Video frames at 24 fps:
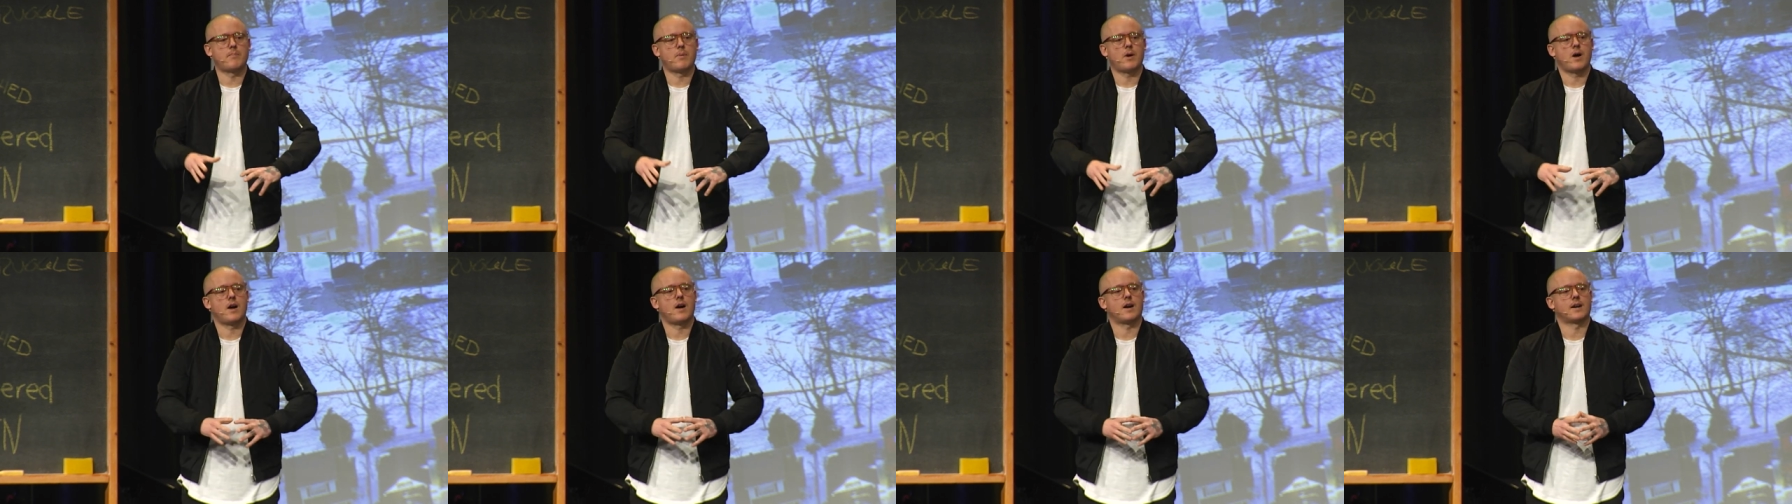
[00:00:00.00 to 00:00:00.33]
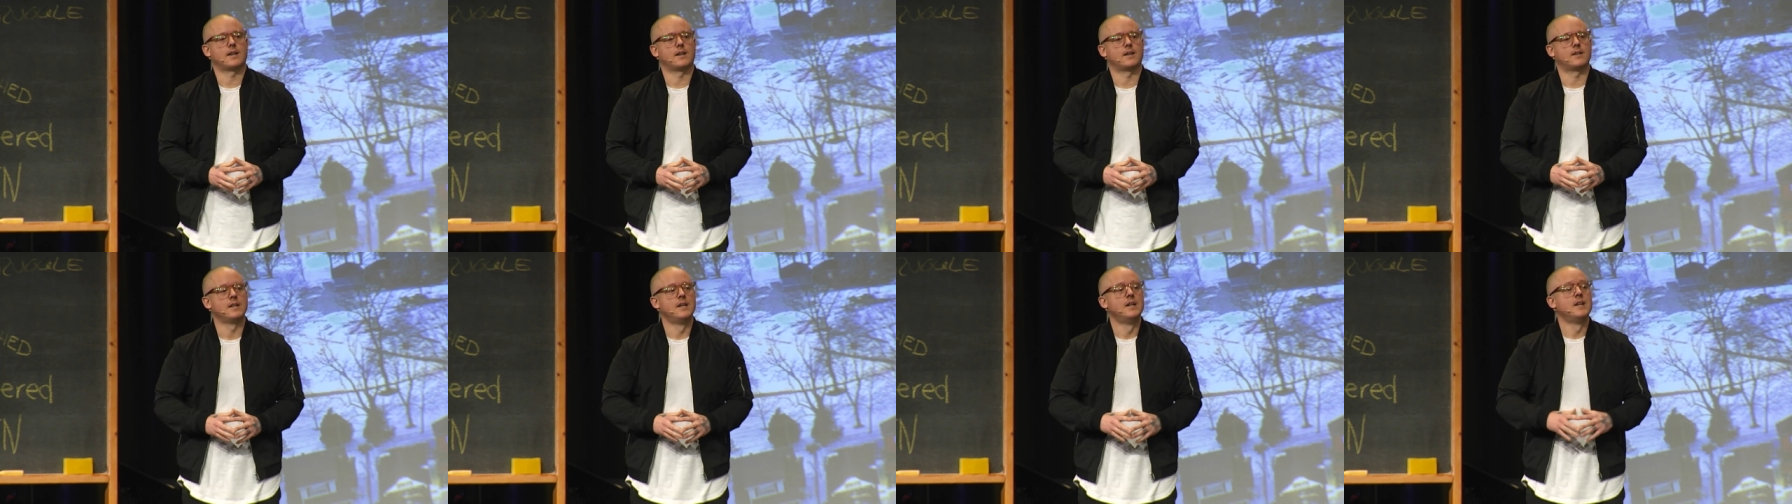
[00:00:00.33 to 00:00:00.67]

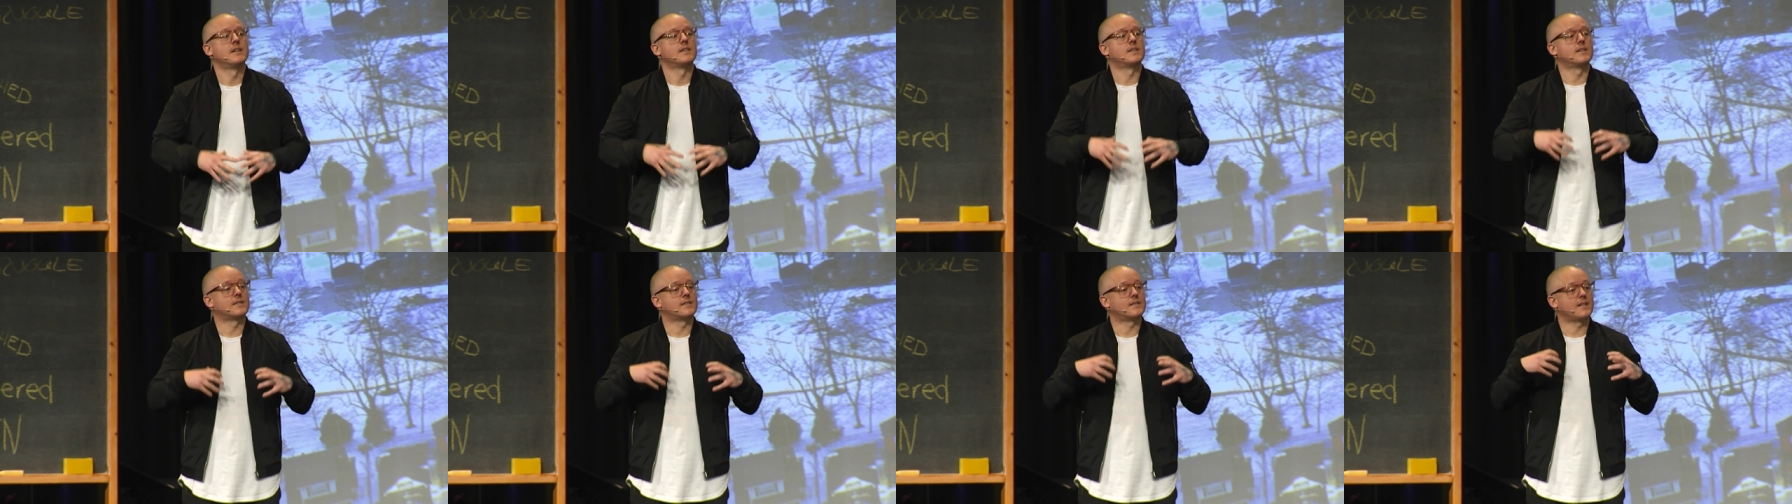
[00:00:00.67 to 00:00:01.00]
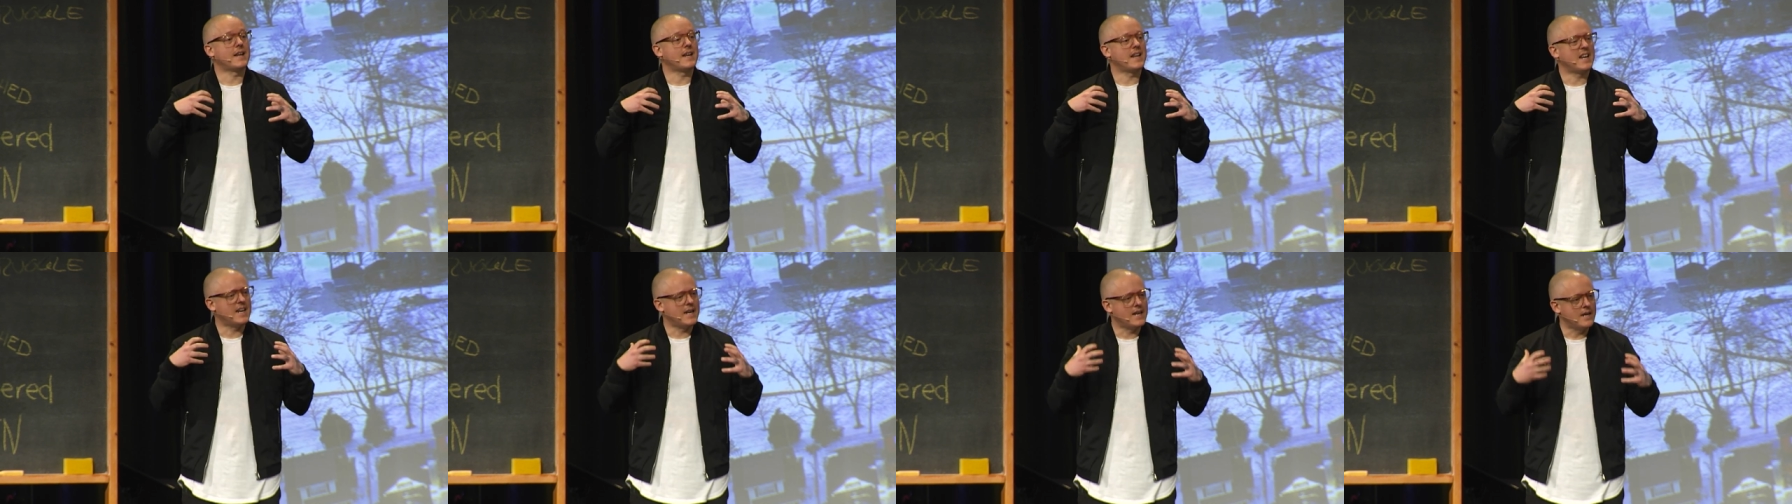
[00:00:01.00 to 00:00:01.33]
pocket, to
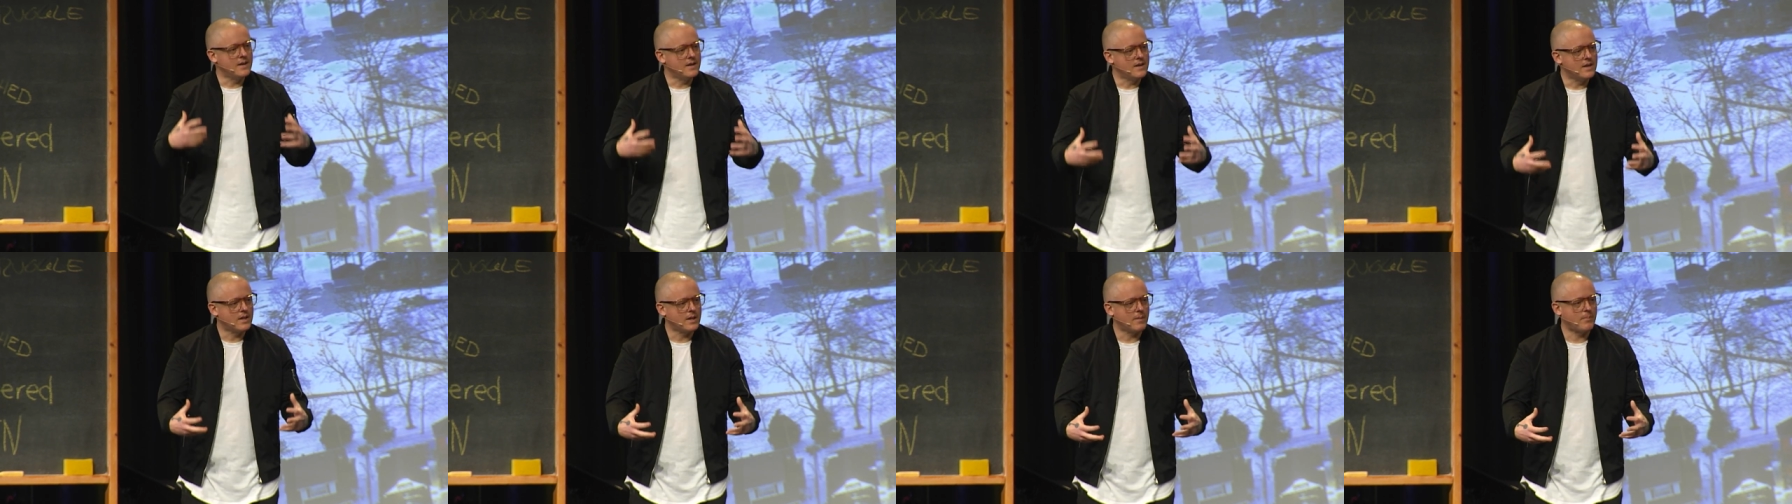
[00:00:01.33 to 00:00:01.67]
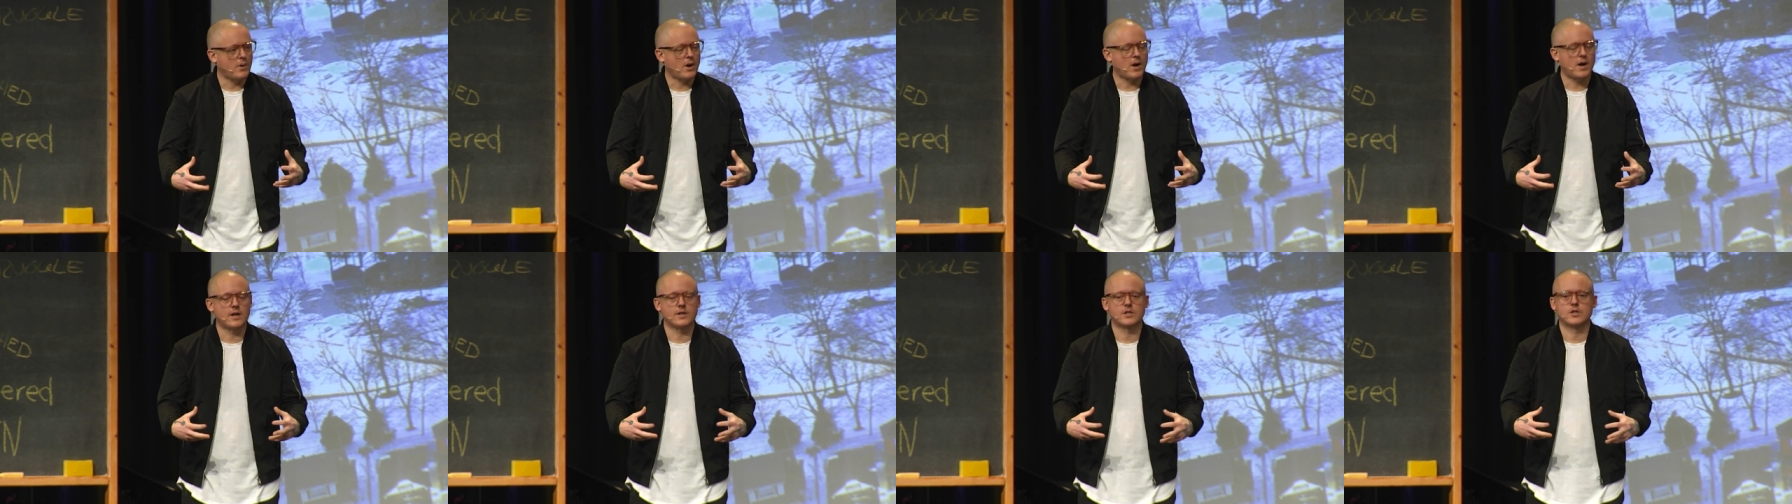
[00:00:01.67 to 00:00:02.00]
stay in the
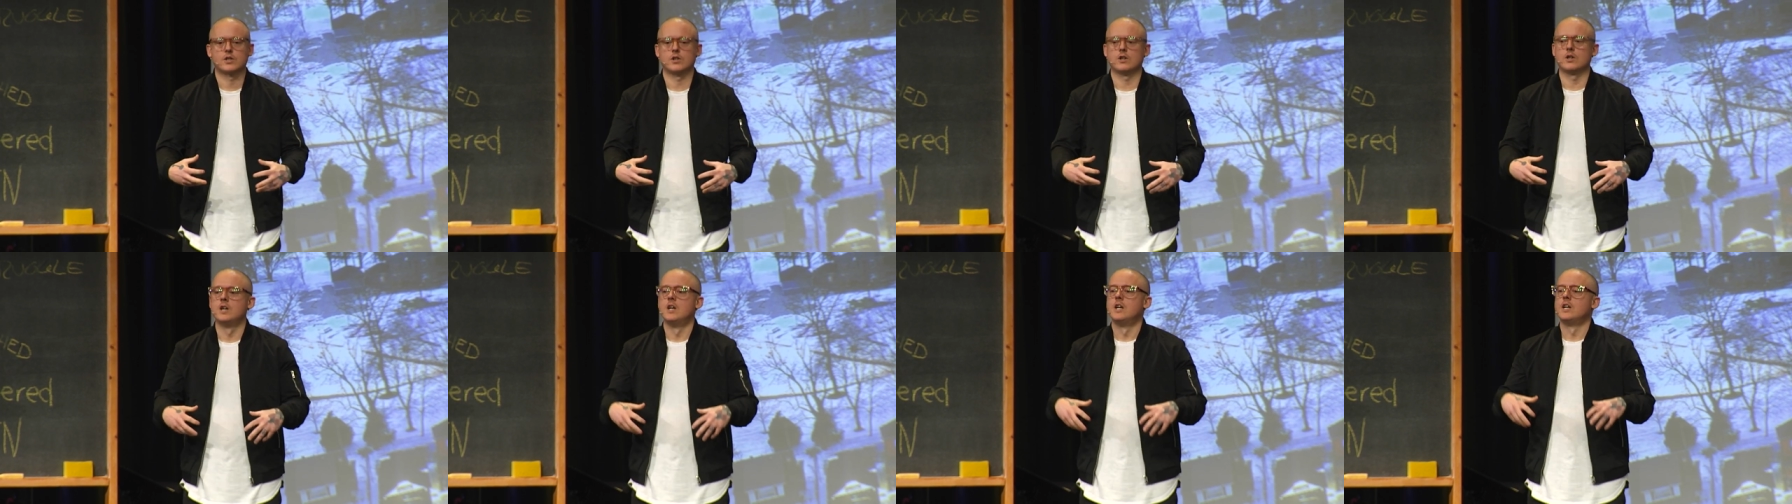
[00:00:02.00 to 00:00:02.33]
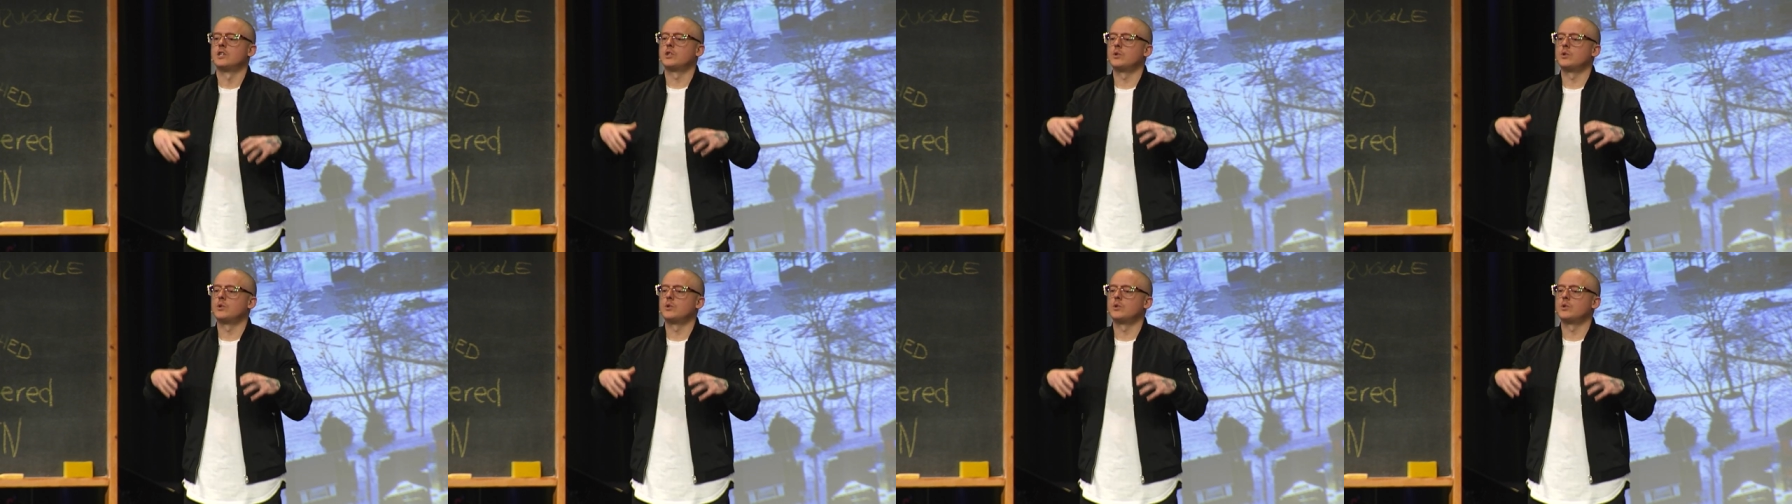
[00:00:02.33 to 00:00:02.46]
posture,